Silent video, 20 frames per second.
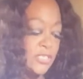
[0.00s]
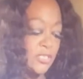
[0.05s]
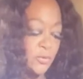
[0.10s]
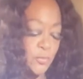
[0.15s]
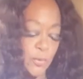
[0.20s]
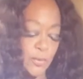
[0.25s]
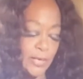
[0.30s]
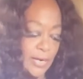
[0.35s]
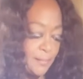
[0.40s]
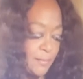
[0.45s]

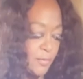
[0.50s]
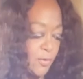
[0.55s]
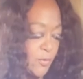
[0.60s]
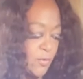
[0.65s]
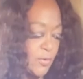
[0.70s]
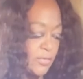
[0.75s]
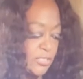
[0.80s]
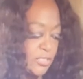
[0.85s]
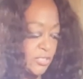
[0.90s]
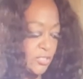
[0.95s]
So what
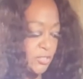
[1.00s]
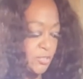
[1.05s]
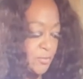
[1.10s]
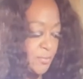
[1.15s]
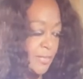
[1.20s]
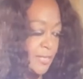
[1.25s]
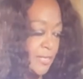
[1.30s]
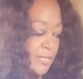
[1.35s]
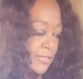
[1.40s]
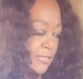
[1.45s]
I'm going to
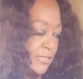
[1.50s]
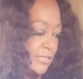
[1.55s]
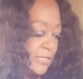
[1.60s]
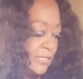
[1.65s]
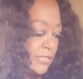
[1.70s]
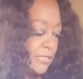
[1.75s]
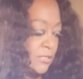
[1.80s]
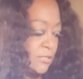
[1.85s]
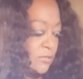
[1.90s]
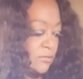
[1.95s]
do, because
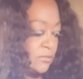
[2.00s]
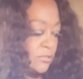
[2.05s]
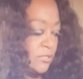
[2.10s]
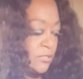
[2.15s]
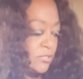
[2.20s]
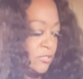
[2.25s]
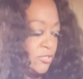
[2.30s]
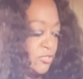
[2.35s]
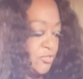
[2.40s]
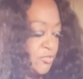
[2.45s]
it's still,
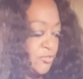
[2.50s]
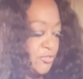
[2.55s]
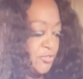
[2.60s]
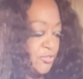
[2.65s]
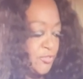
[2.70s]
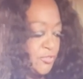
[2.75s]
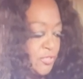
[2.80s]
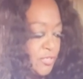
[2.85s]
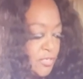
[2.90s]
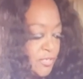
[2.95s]
you know, the
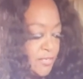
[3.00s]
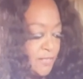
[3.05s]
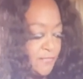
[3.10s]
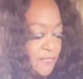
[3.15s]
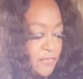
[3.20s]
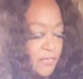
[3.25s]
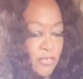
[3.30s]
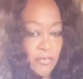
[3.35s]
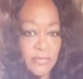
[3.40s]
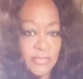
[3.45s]
juicer,
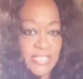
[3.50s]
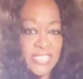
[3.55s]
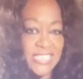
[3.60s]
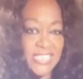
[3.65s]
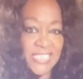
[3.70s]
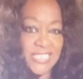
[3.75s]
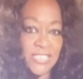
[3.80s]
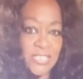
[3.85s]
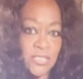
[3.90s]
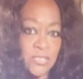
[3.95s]
you notice
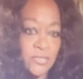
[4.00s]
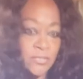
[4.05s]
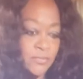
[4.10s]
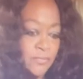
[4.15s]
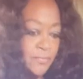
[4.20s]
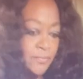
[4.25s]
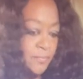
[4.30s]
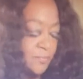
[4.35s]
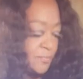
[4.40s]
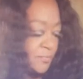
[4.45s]
it's
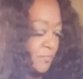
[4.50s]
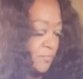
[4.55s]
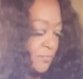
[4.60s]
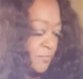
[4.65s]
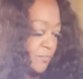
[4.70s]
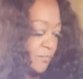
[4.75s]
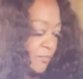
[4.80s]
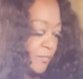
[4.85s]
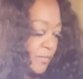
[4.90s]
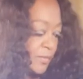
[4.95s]
still
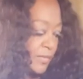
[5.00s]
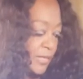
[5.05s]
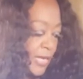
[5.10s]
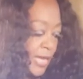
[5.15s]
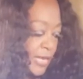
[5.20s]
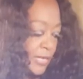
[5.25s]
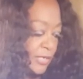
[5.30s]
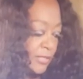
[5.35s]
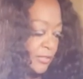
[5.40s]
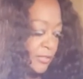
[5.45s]

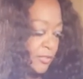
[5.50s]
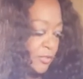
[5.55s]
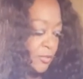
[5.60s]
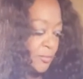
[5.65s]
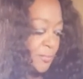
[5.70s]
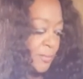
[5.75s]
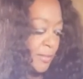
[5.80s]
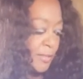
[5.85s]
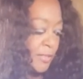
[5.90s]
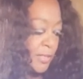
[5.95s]
got a
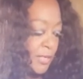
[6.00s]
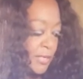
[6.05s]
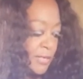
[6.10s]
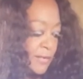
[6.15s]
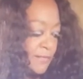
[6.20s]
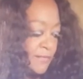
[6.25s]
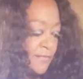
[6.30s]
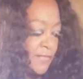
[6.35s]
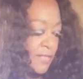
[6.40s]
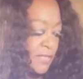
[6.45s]
little bit
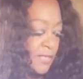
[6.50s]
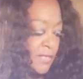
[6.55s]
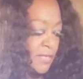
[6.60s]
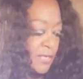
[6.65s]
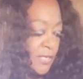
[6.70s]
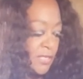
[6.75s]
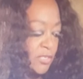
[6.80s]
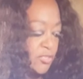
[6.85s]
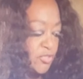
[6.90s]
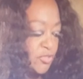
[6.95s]
of
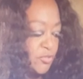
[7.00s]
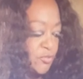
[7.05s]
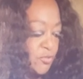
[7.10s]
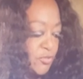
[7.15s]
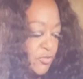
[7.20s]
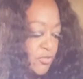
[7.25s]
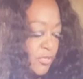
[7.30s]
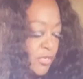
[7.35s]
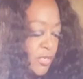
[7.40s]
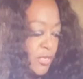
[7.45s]
the
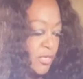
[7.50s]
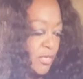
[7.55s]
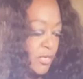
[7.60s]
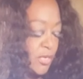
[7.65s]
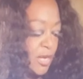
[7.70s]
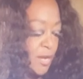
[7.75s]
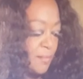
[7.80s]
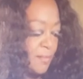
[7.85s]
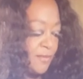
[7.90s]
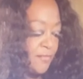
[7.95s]
juice
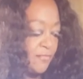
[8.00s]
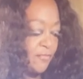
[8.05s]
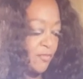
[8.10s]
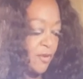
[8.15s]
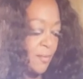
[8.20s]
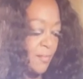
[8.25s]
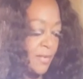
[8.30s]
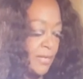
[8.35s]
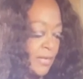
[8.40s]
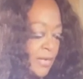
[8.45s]
coming
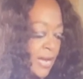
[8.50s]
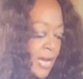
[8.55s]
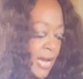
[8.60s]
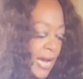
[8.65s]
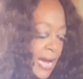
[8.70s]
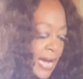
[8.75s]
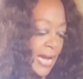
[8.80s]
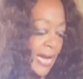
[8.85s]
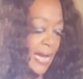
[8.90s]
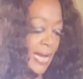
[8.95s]
from it.
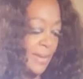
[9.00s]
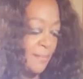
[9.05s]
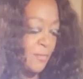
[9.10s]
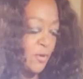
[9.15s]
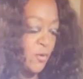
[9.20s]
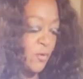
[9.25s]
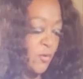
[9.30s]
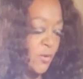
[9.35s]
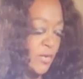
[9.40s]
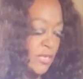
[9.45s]

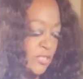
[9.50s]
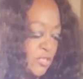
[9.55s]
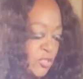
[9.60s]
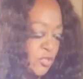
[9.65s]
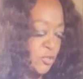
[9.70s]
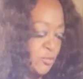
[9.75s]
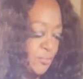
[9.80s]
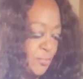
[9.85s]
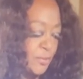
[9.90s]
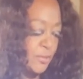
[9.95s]
I'm
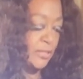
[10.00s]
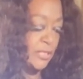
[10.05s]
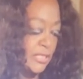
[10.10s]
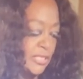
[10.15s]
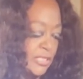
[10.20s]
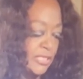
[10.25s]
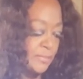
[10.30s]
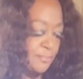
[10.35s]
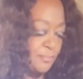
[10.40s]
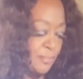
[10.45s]
going to
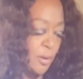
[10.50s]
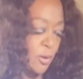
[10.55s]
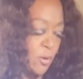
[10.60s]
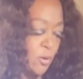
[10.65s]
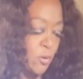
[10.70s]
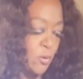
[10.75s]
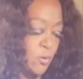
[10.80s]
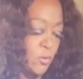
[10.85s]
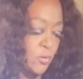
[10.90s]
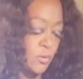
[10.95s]
put this
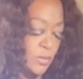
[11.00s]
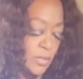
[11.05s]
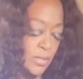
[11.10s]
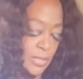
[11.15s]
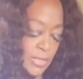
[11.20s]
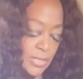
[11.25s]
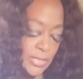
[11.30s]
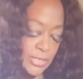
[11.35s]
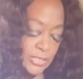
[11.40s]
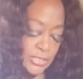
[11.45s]
bowl
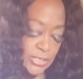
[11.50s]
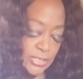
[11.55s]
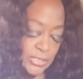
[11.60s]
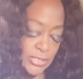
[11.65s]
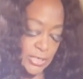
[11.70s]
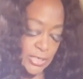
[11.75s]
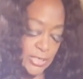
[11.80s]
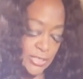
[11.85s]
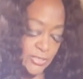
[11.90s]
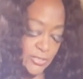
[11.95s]

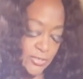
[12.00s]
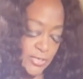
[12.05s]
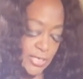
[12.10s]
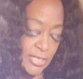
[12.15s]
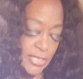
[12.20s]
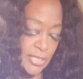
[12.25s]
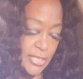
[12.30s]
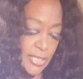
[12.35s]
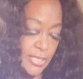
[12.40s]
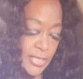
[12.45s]
just
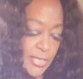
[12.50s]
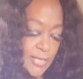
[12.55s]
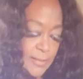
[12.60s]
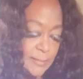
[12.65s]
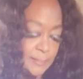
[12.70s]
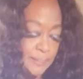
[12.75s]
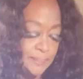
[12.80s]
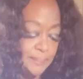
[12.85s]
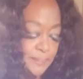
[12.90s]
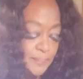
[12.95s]
underneath
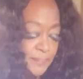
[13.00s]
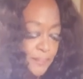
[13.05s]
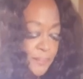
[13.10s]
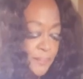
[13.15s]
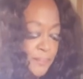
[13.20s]
it.